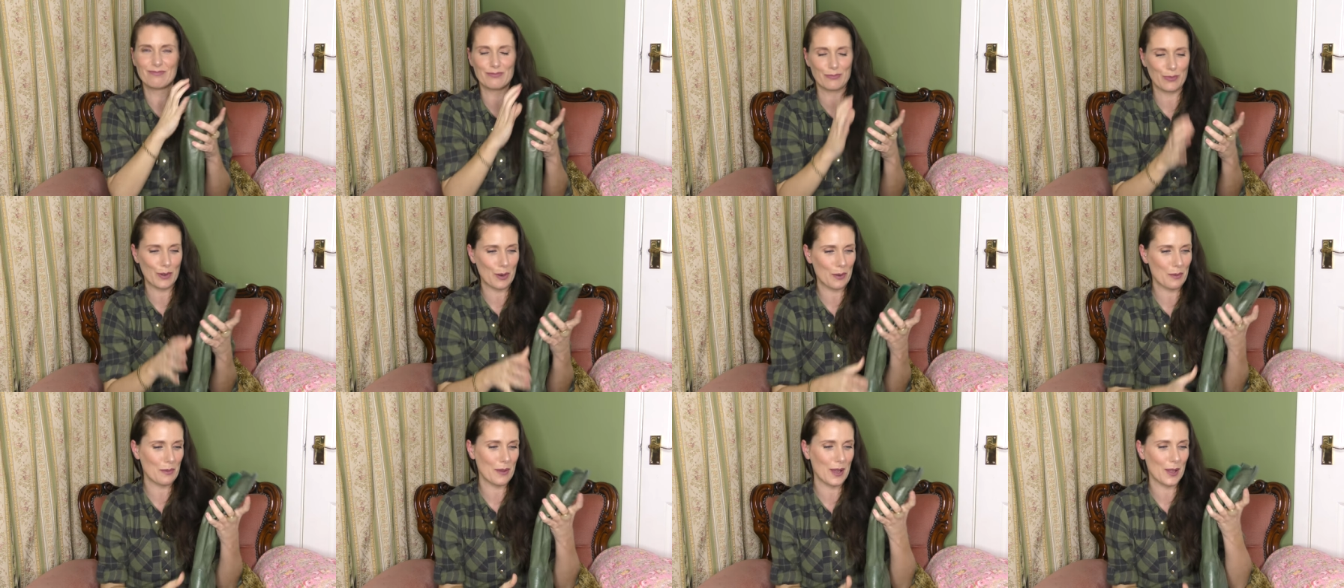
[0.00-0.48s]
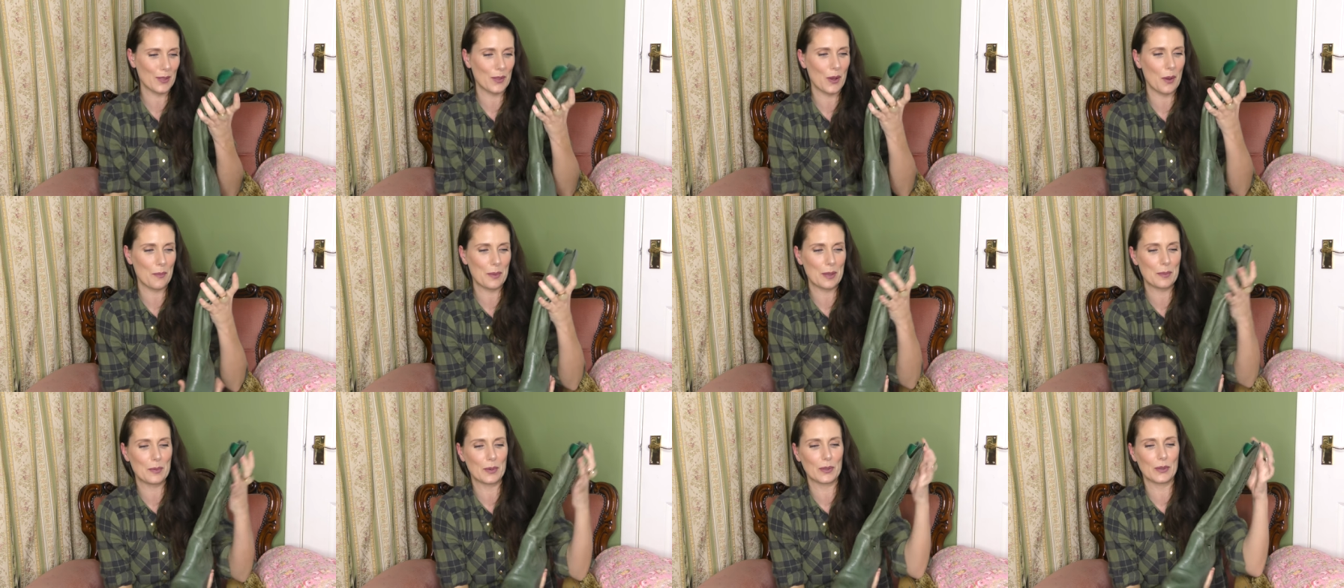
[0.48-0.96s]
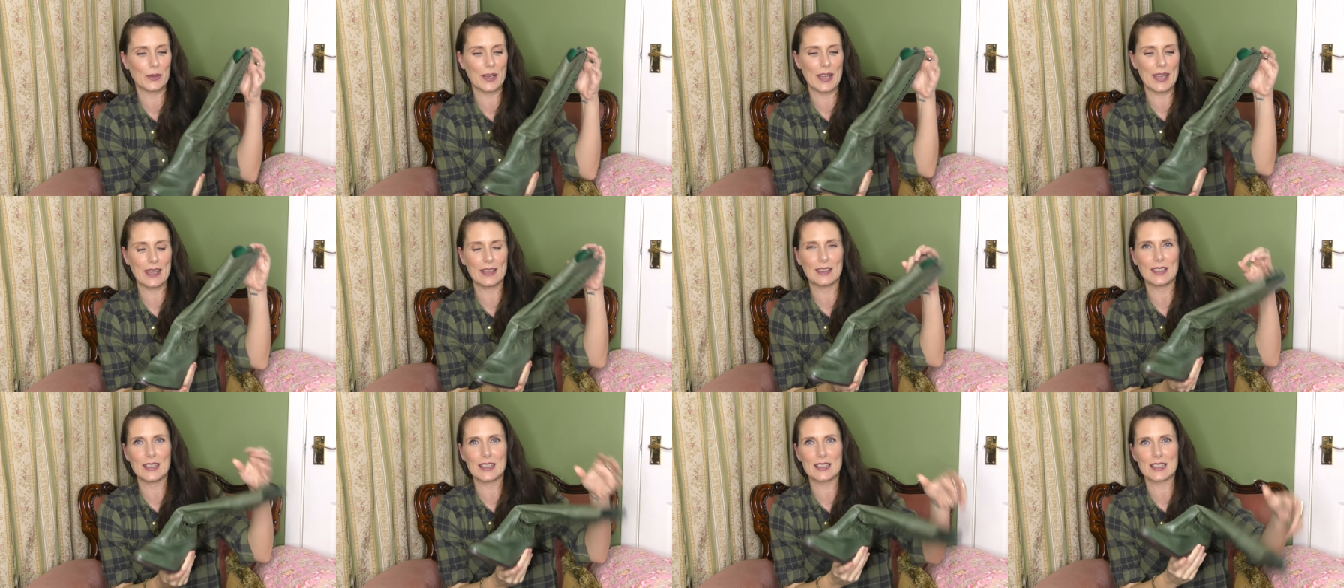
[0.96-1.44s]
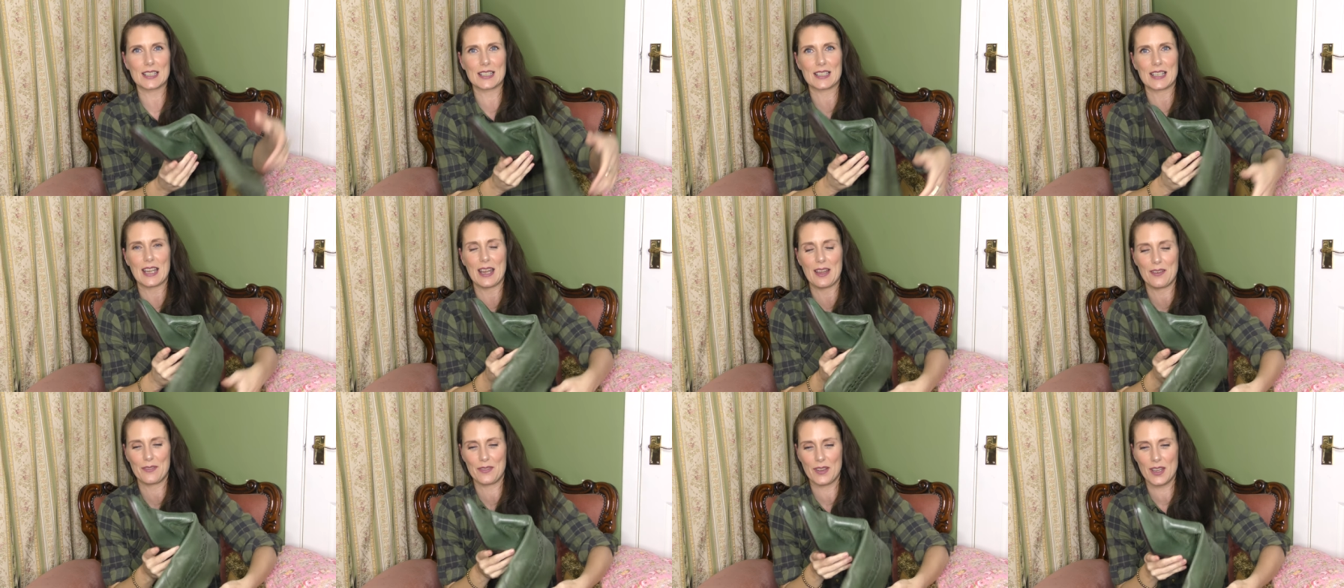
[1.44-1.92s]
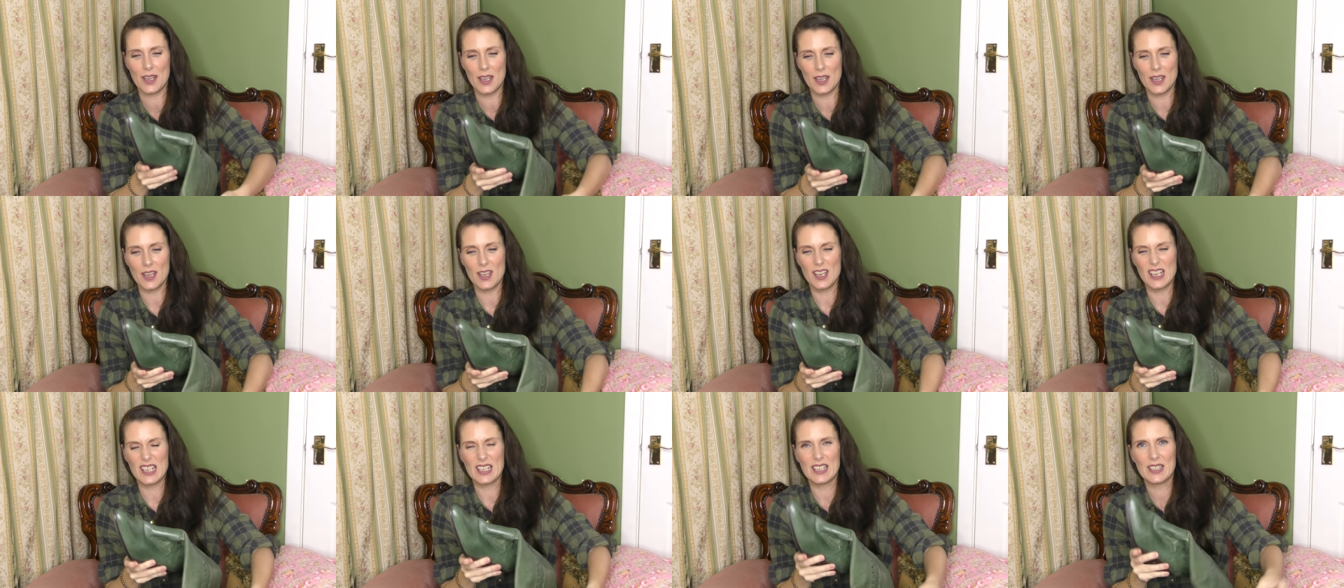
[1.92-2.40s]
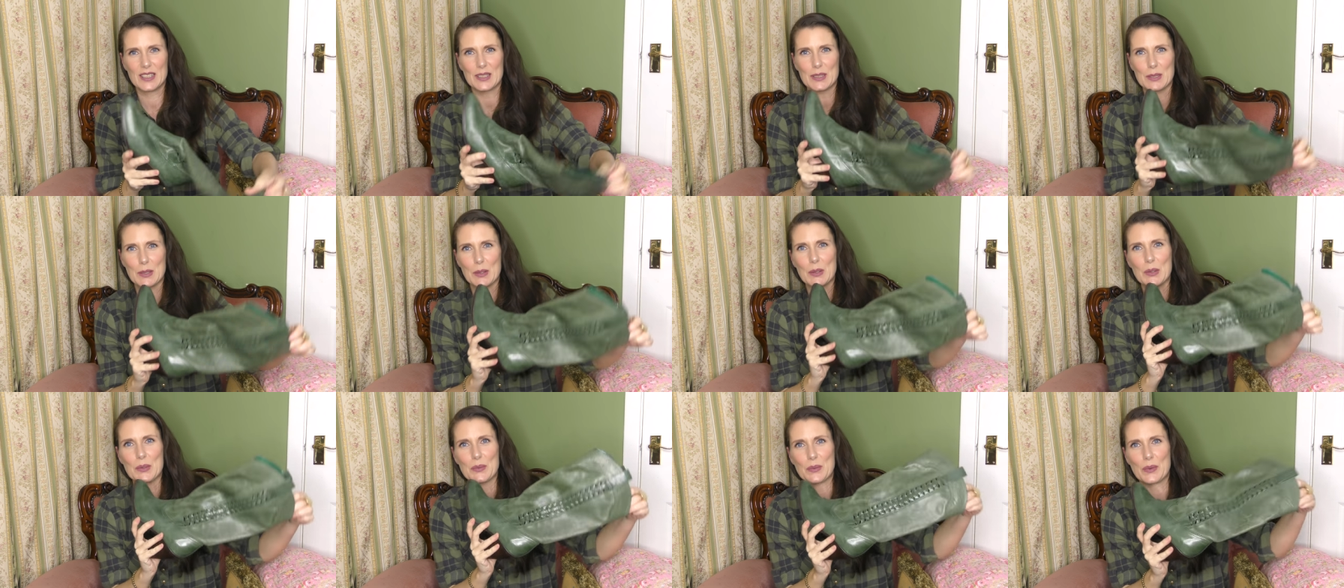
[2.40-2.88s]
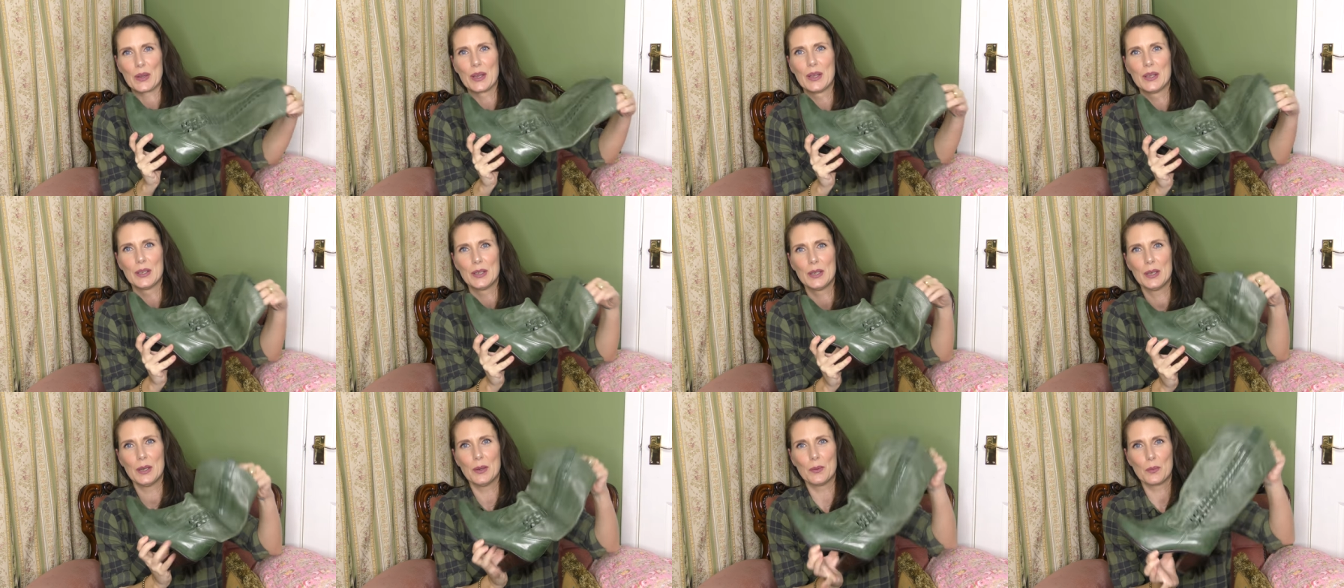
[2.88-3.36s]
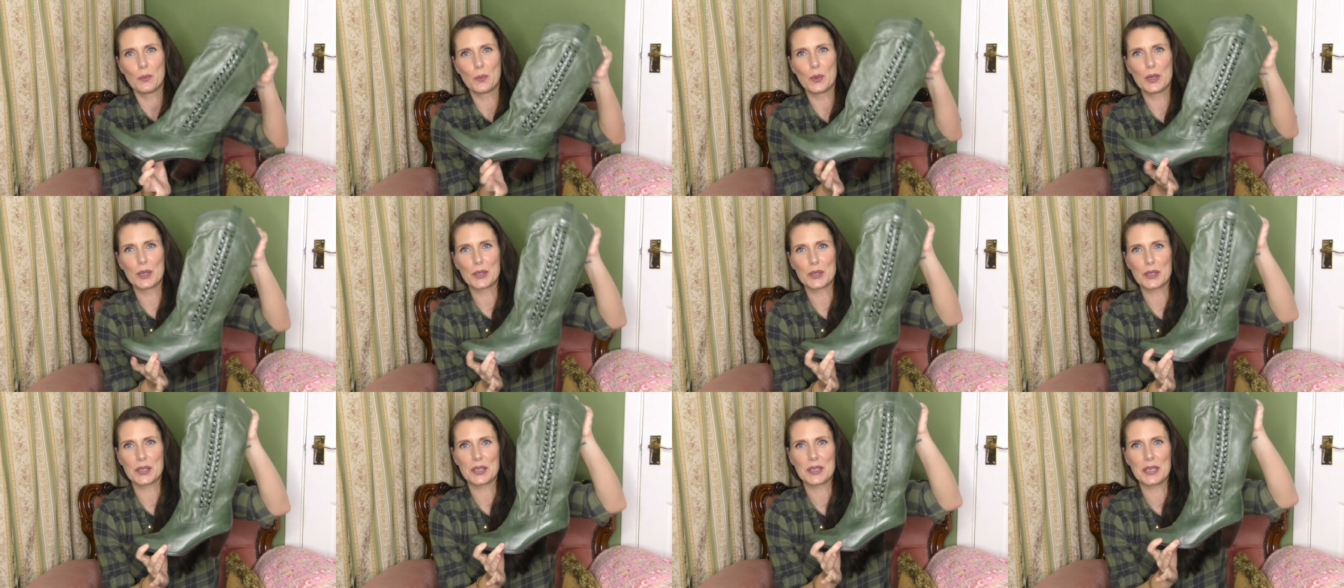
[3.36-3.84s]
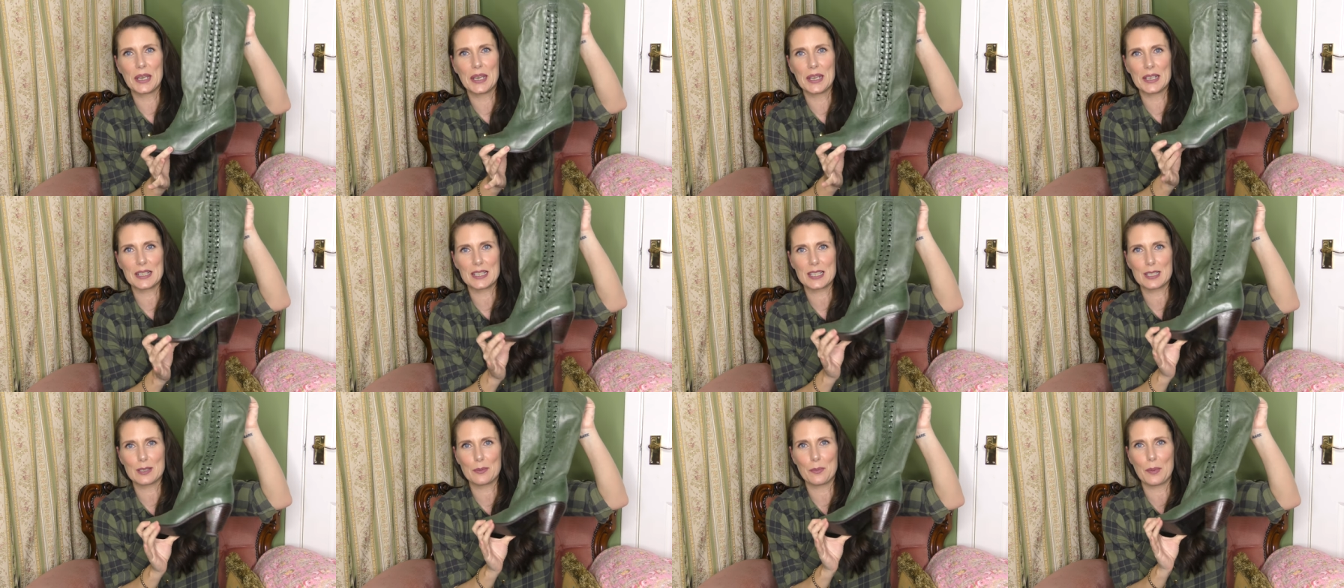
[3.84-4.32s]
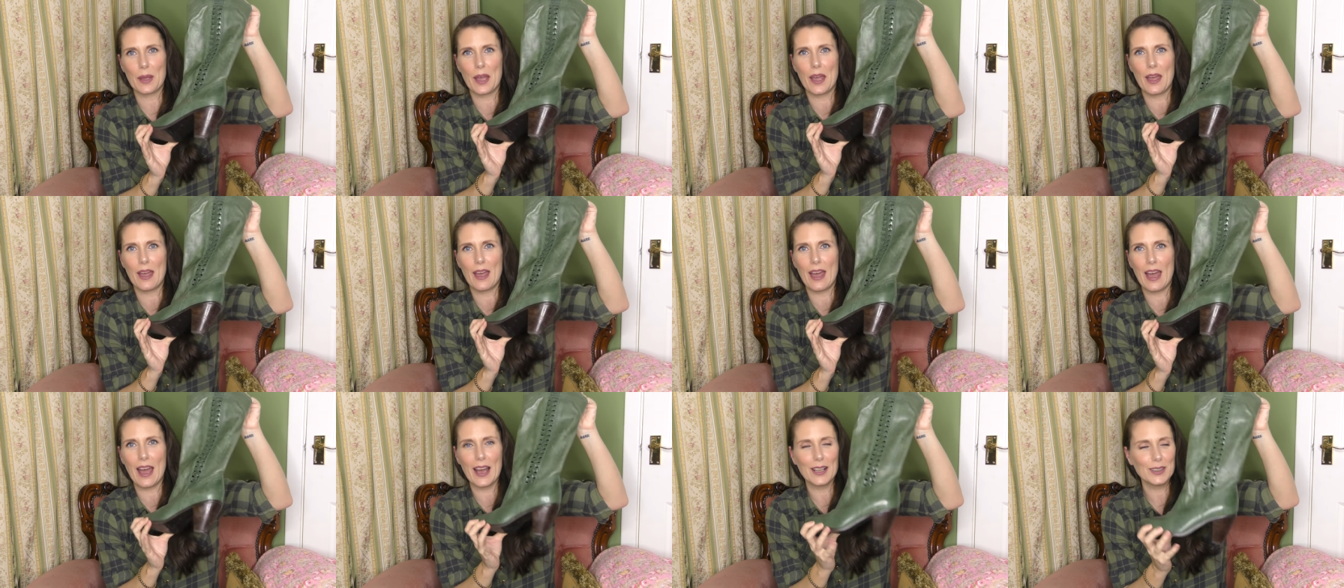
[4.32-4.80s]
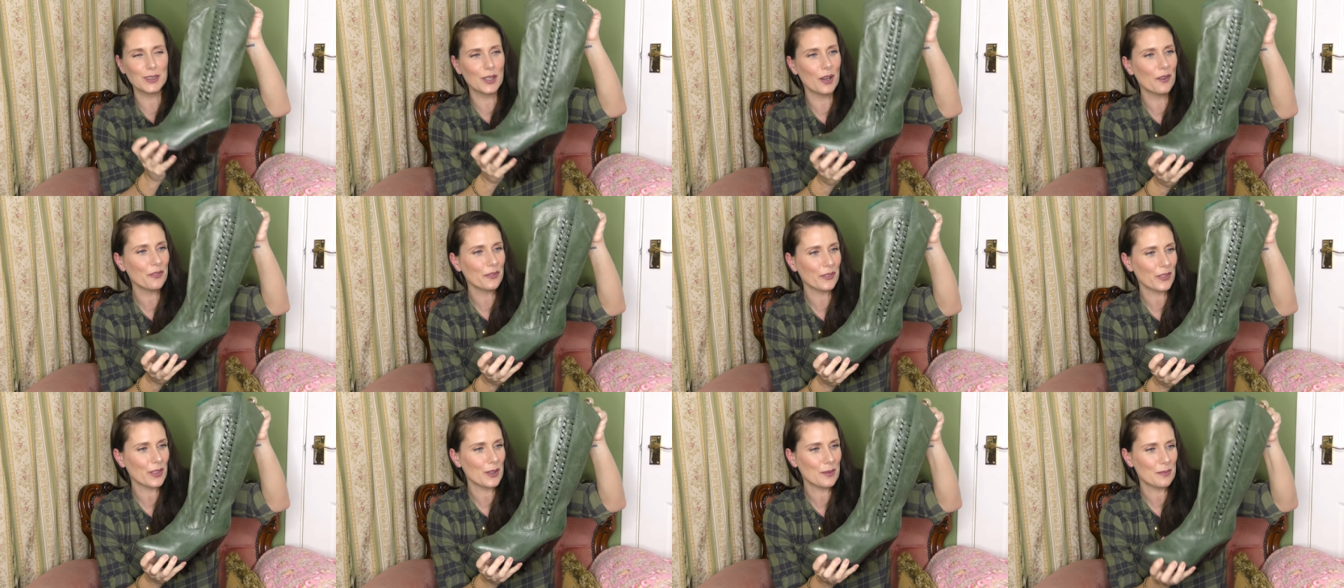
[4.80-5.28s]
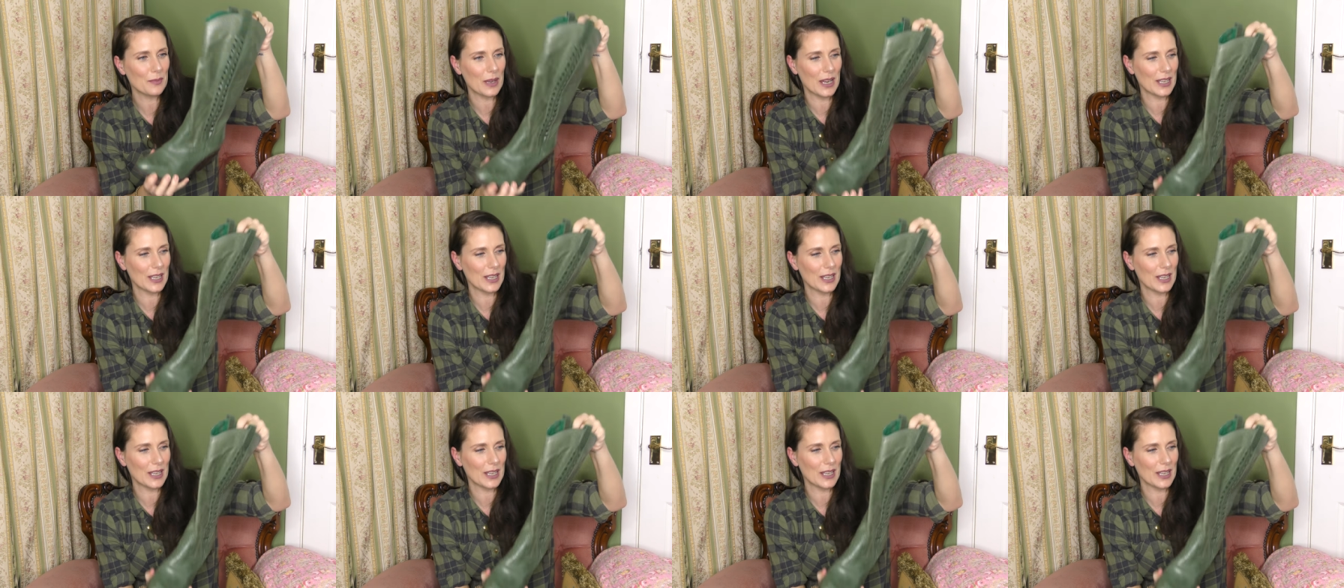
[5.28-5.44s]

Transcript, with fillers: probably a lot of people will hate these because I have sort of weird taste, but I love them.